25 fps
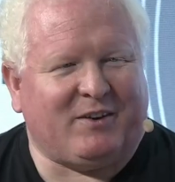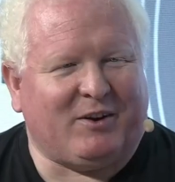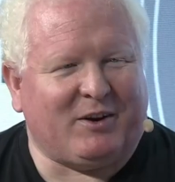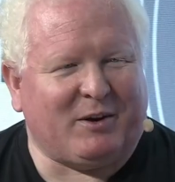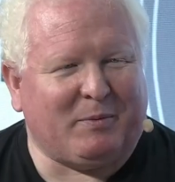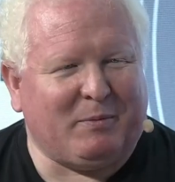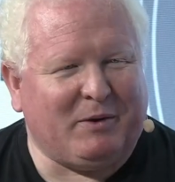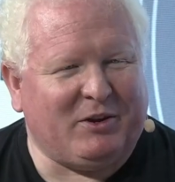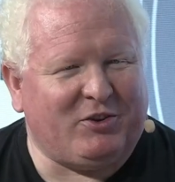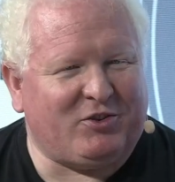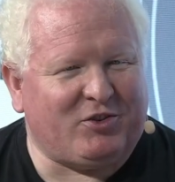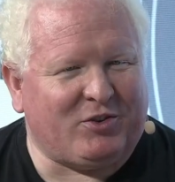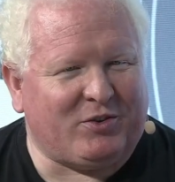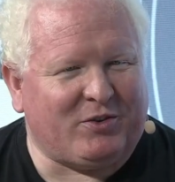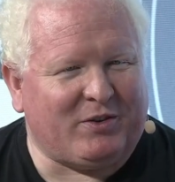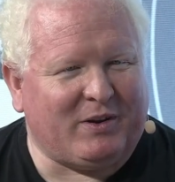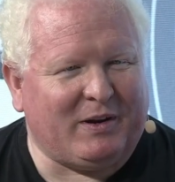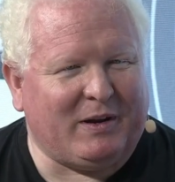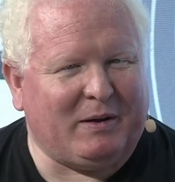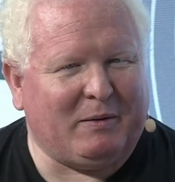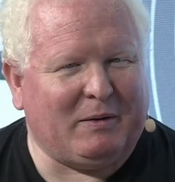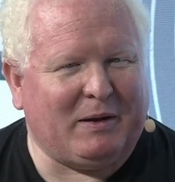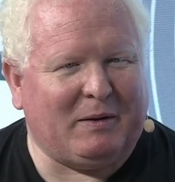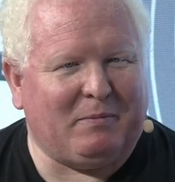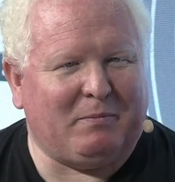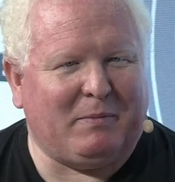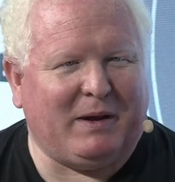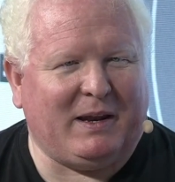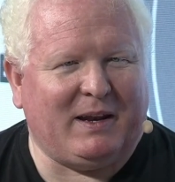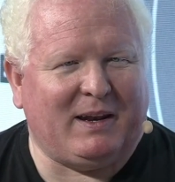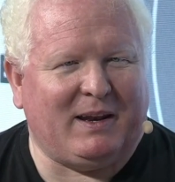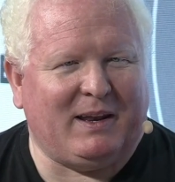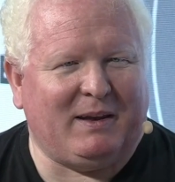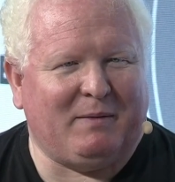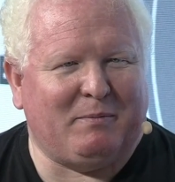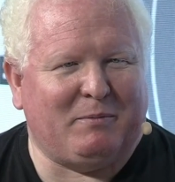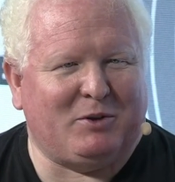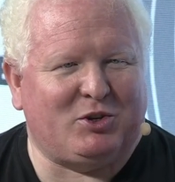automation, and
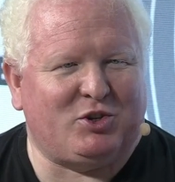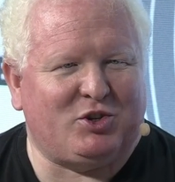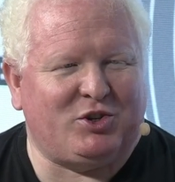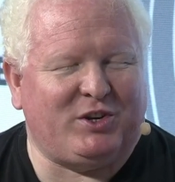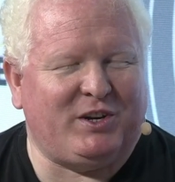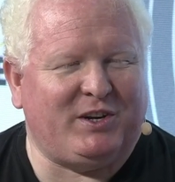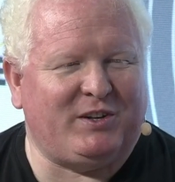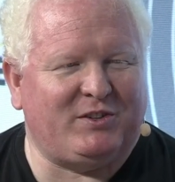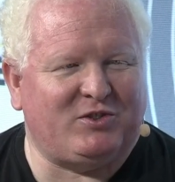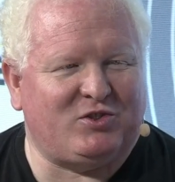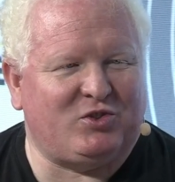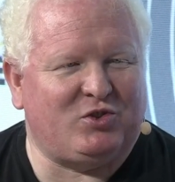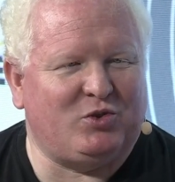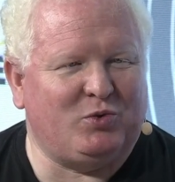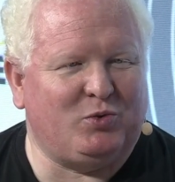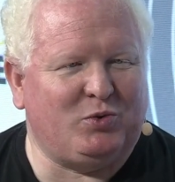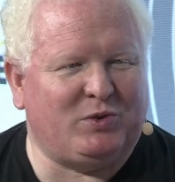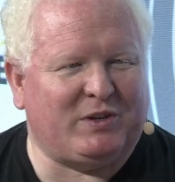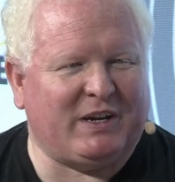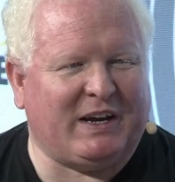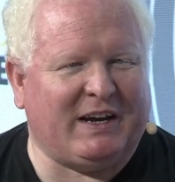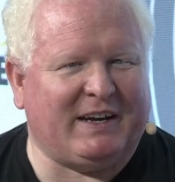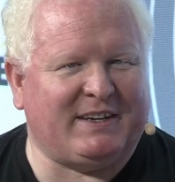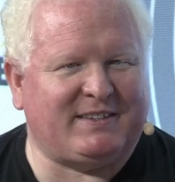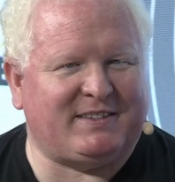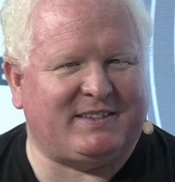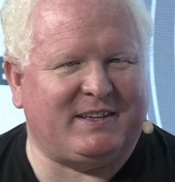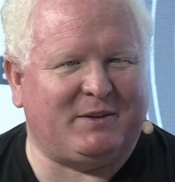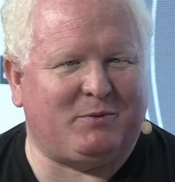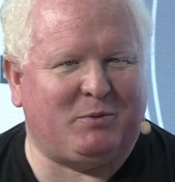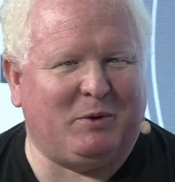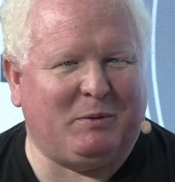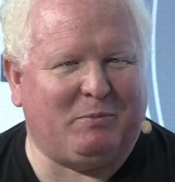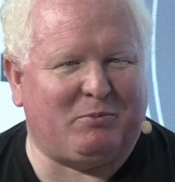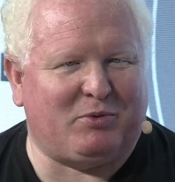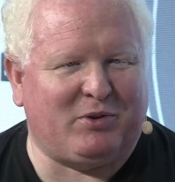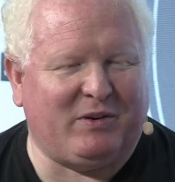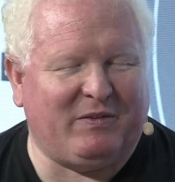mainly machines do tasks that
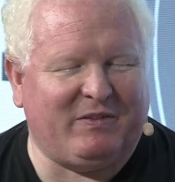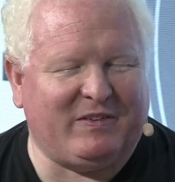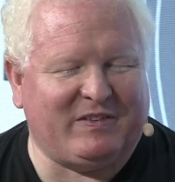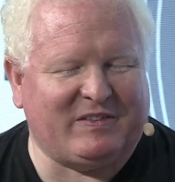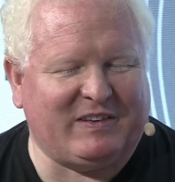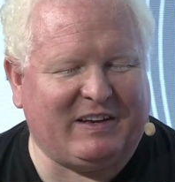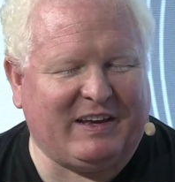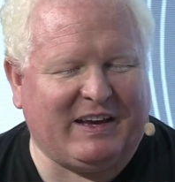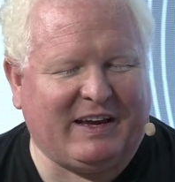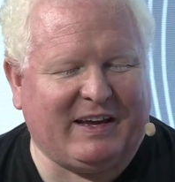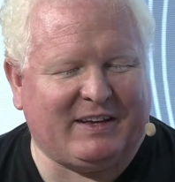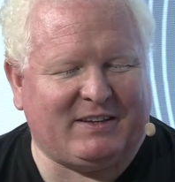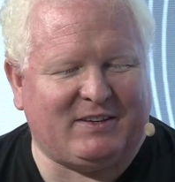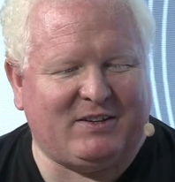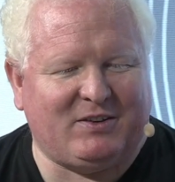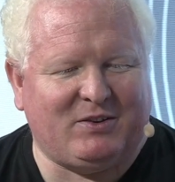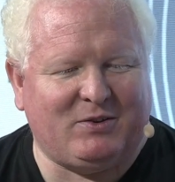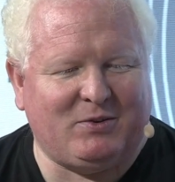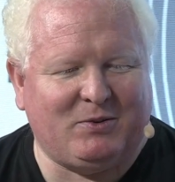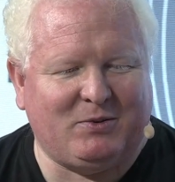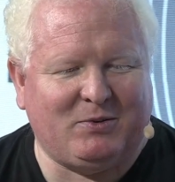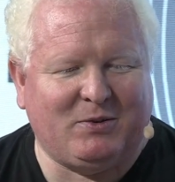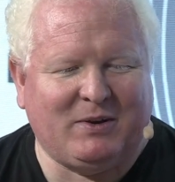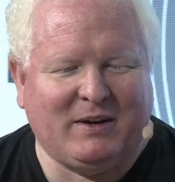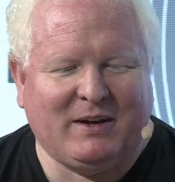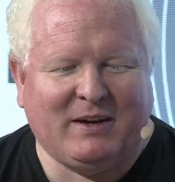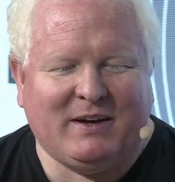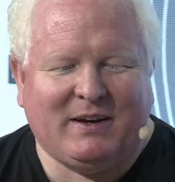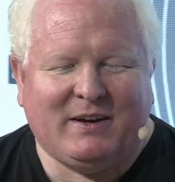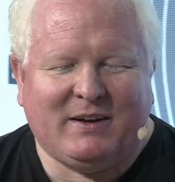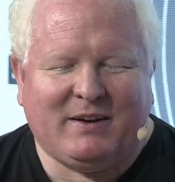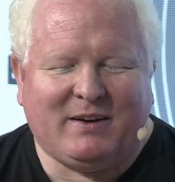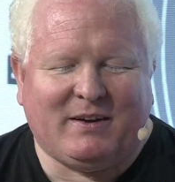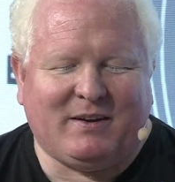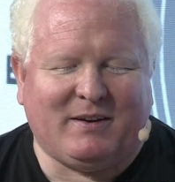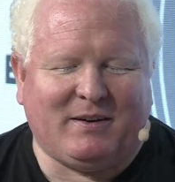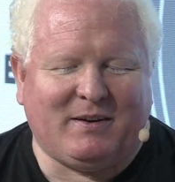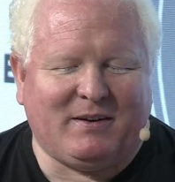we previously had to do,
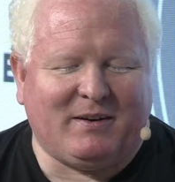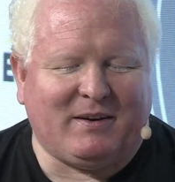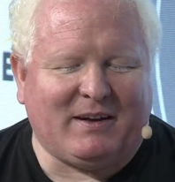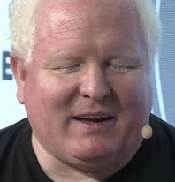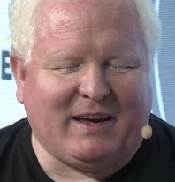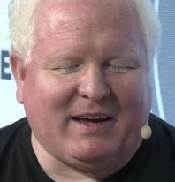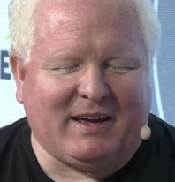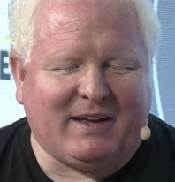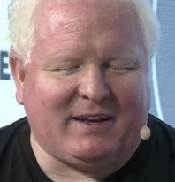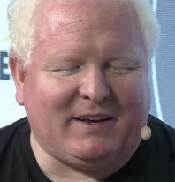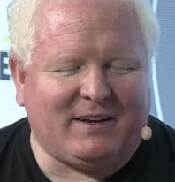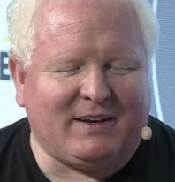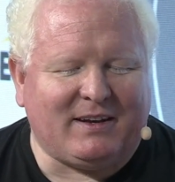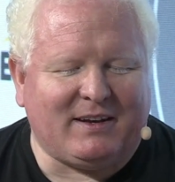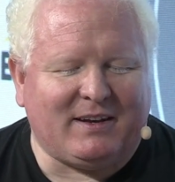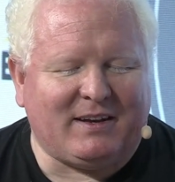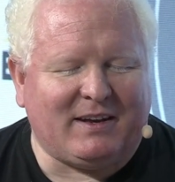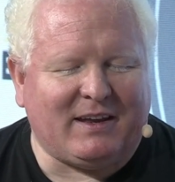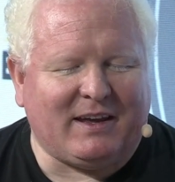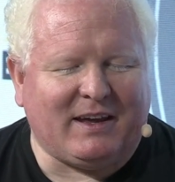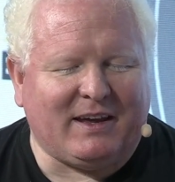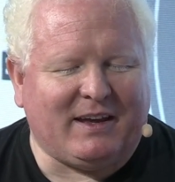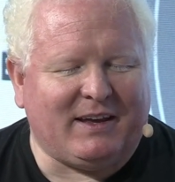and